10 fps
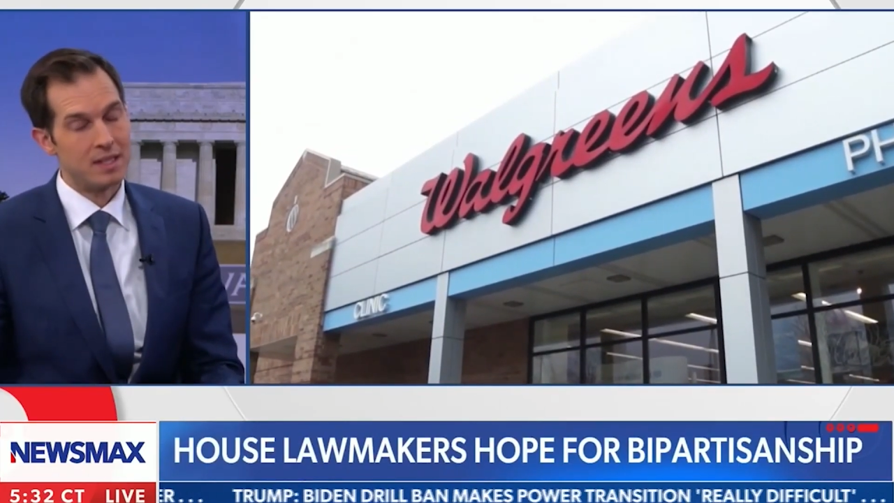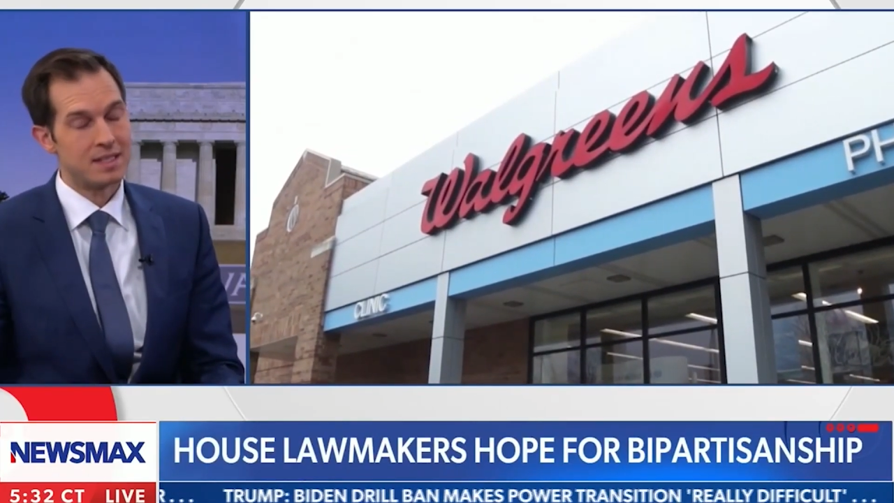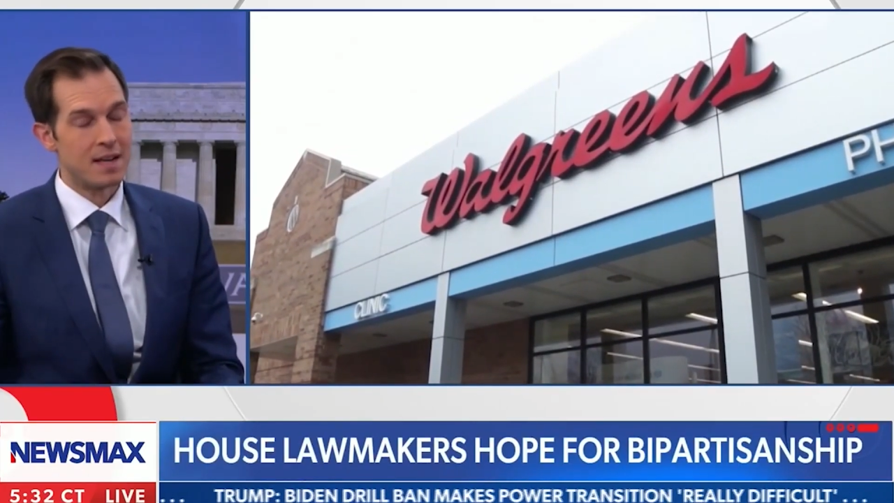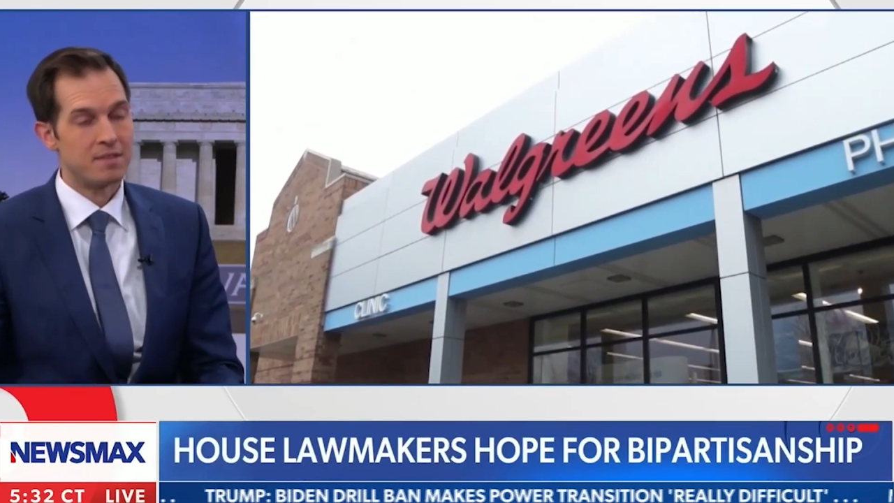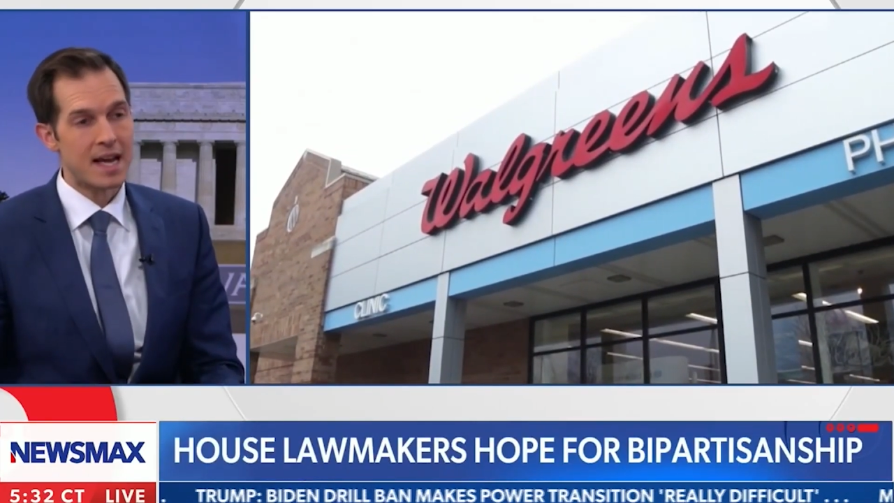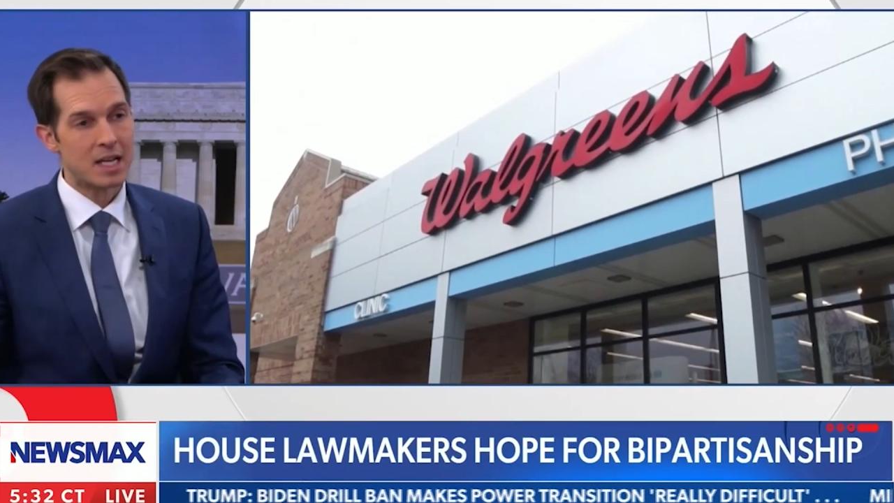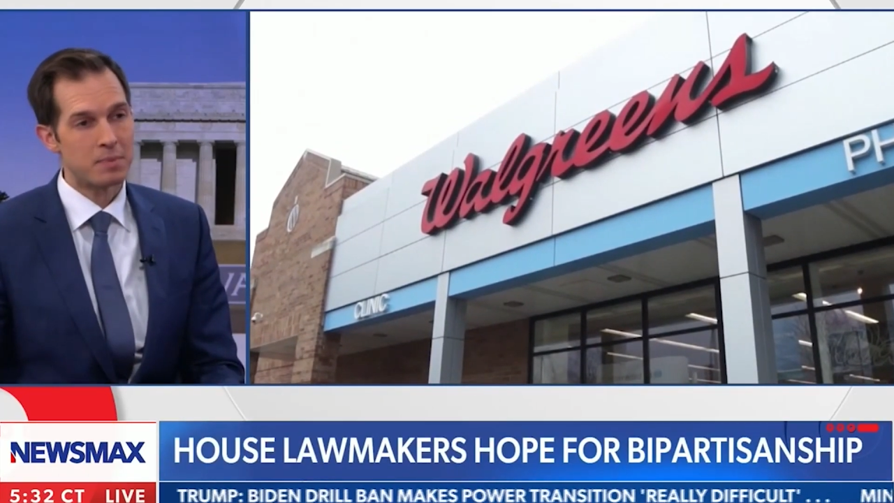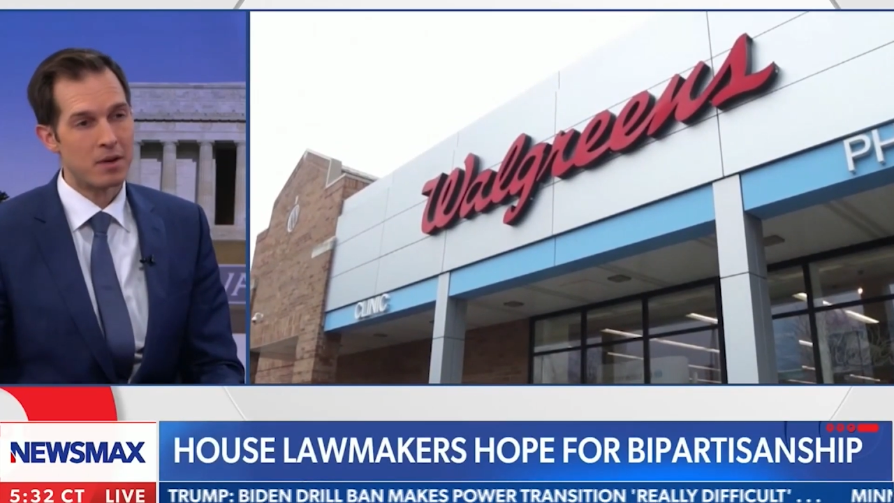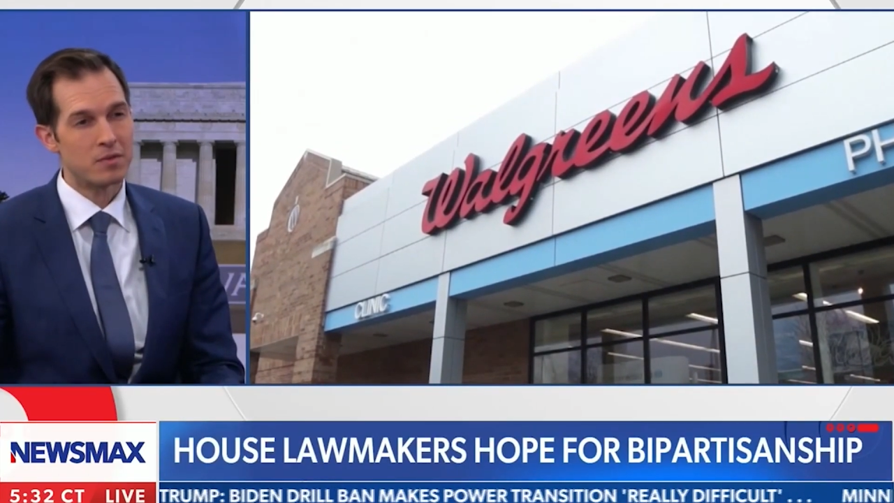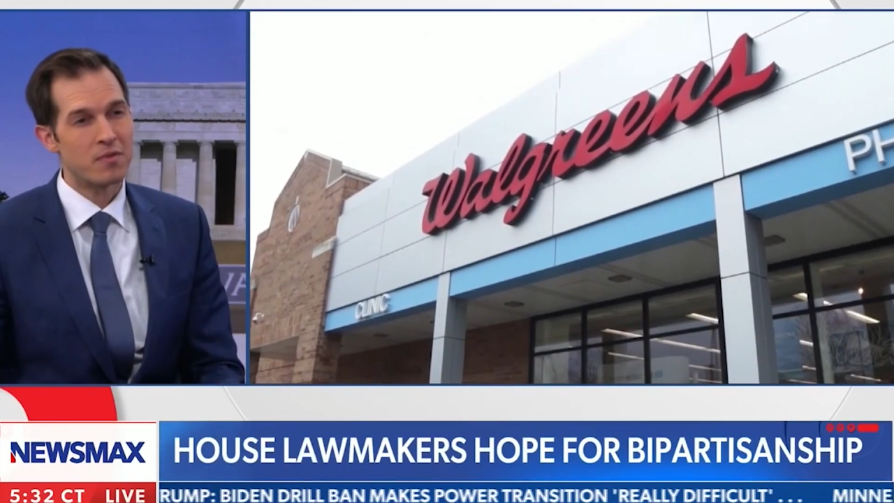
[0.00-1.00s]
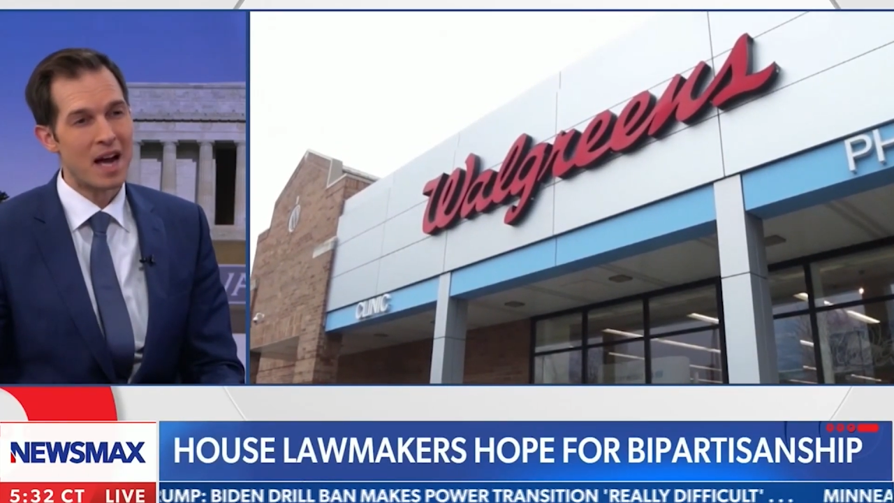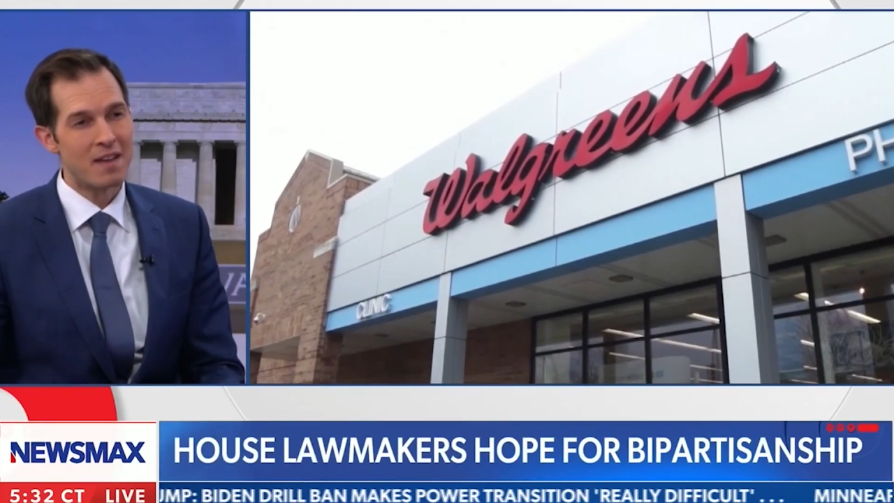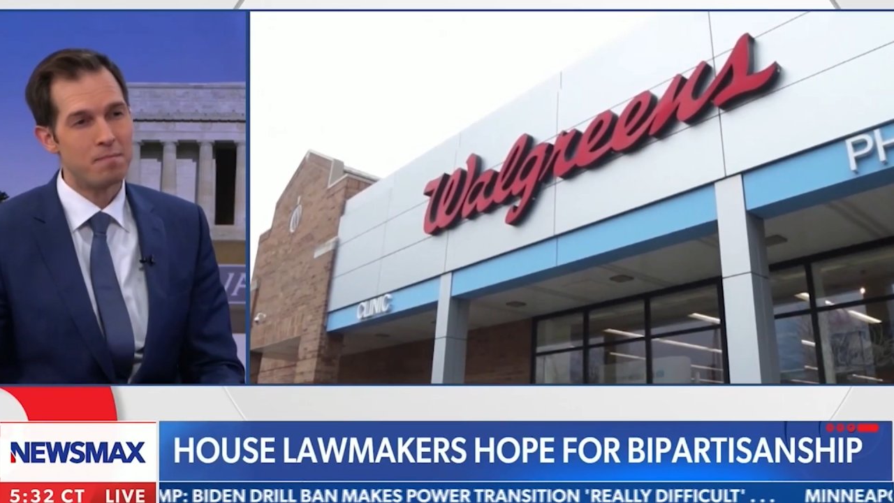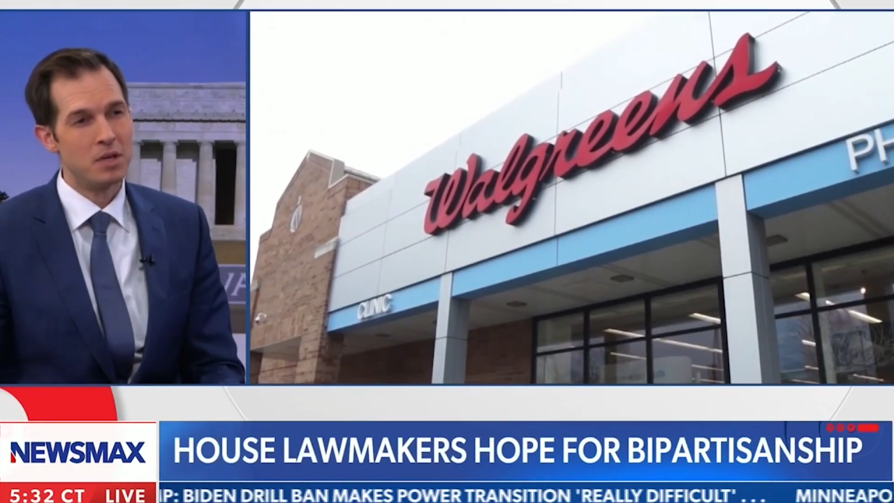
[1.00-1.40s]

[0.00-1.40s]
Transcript: save taxpayers $5